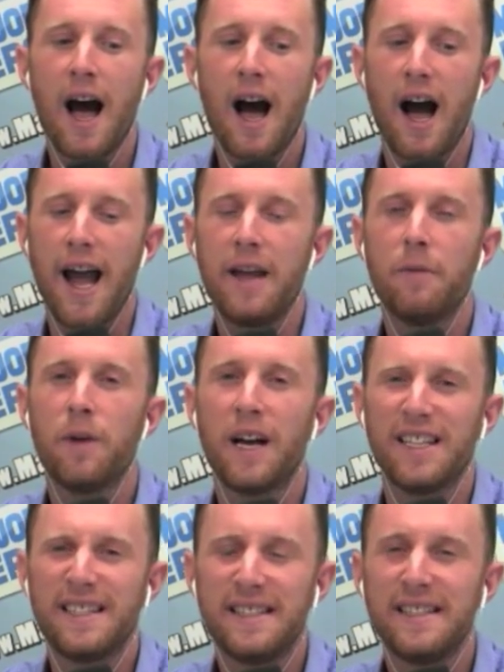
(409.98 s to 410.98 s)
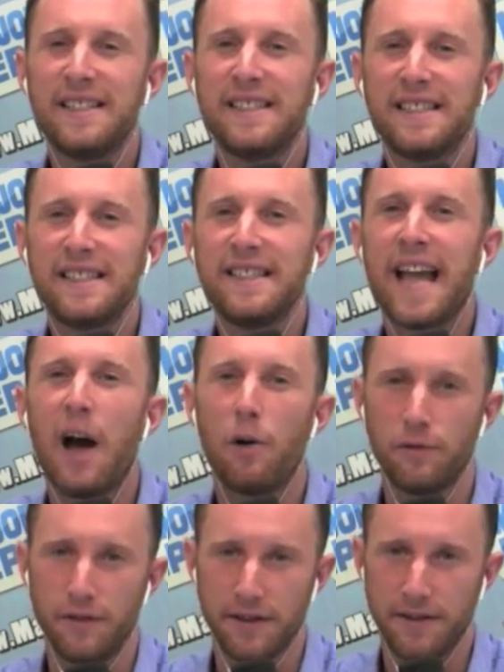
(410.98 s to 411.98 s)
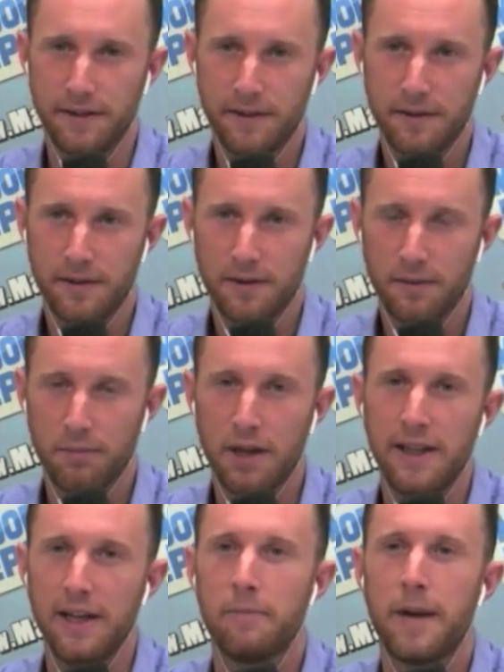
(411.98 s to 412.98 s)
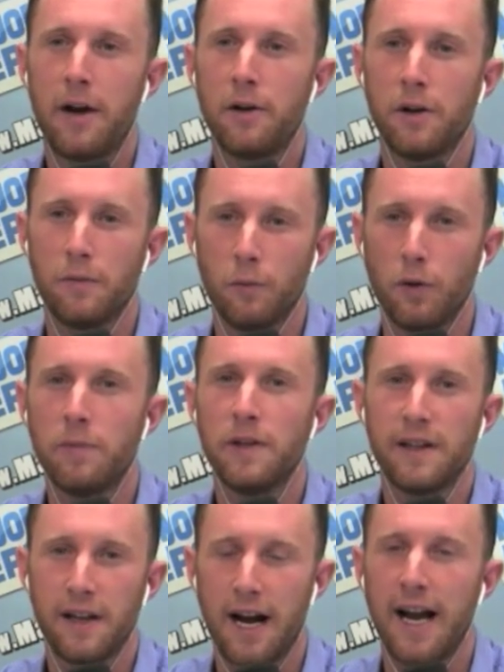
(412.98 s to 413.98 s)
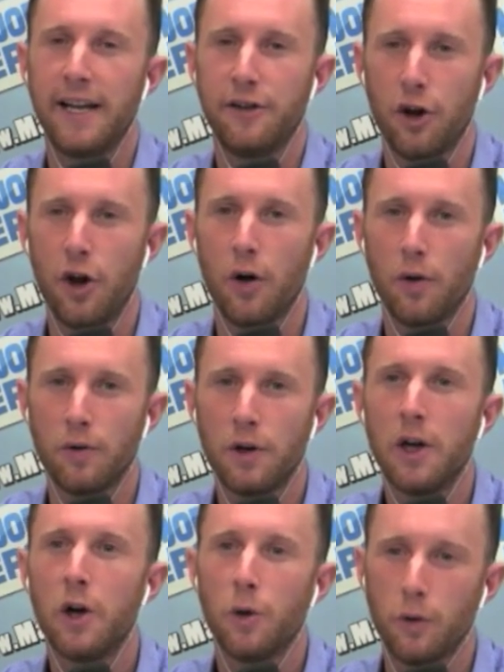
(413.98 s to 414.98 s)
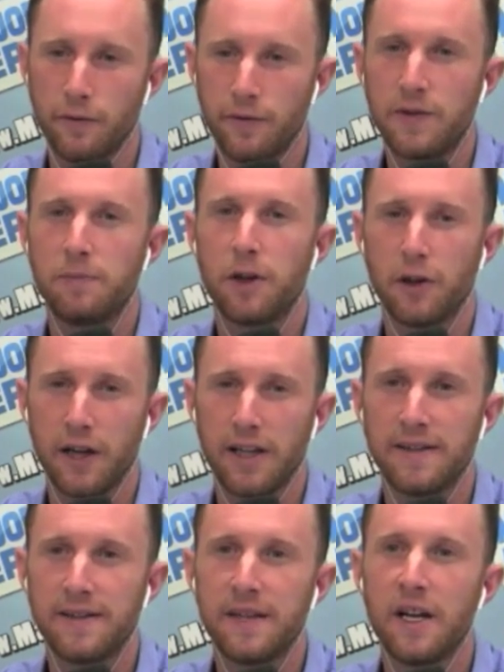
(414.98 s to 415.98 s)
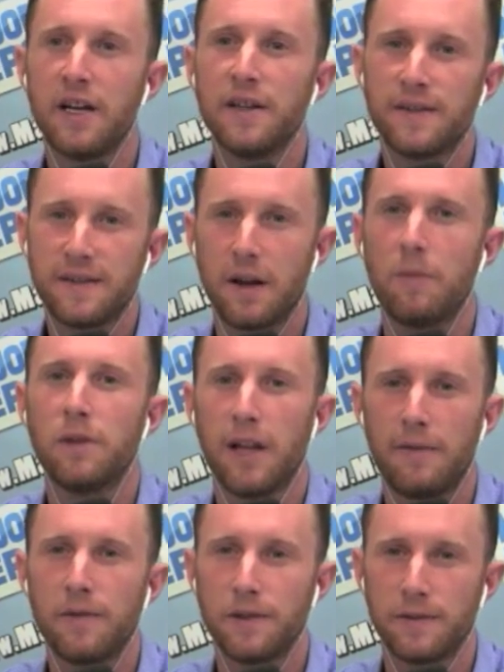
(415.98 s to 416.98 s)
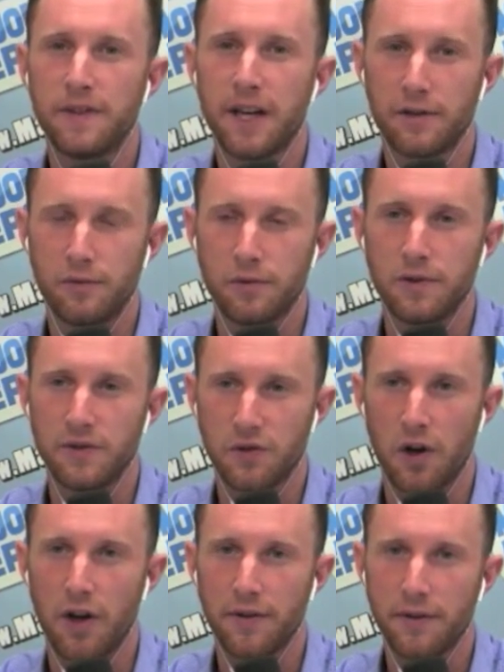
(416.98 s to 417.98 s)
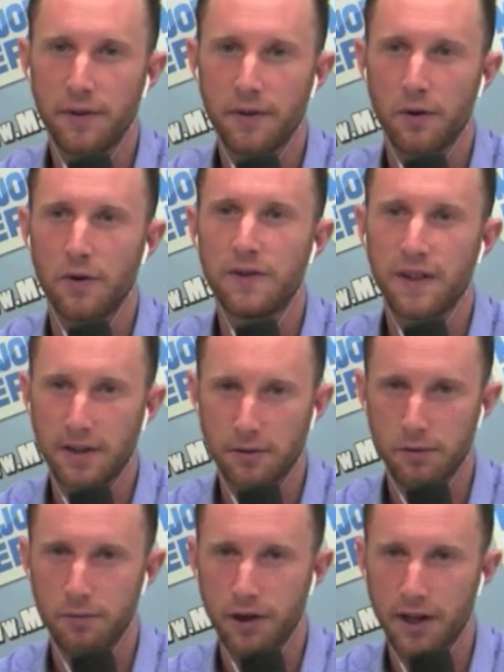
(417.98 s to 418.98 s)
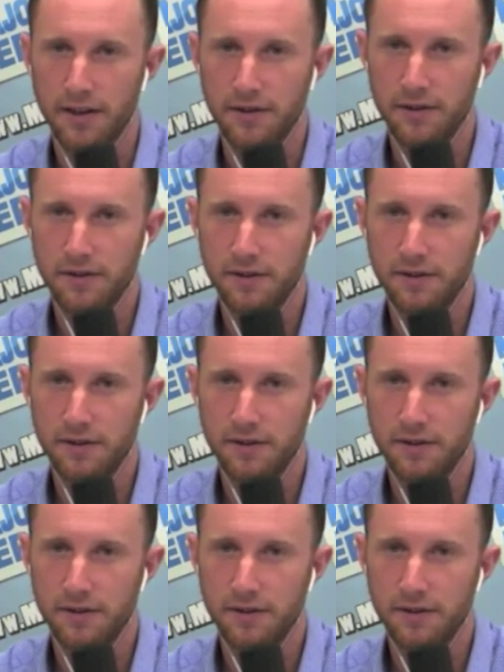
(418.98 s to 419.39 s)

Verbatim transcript: I am astounded by the amount of women that I know who've experienced some level of sexual assault or sexual predation.